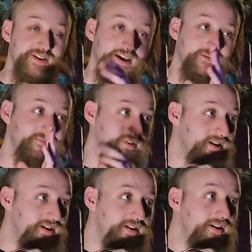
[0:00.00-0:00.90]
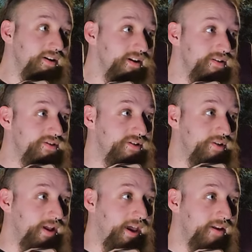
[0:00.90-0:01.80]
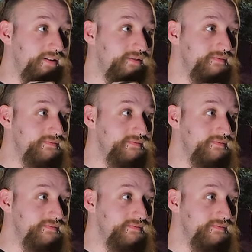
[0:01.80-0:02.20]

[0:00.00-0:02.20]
like, it's too late.